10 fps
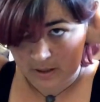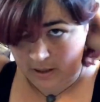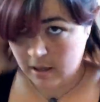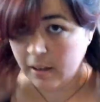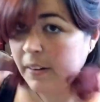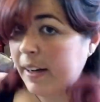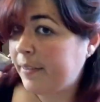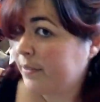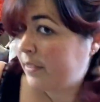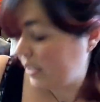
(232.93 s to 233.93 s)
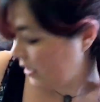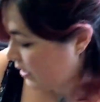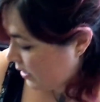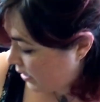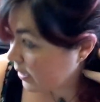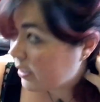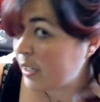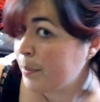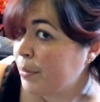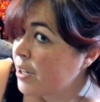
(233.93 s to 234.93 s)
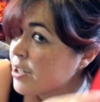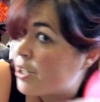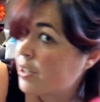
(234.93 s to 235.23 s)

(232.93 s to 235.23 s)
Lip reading: Alright. And then I brush it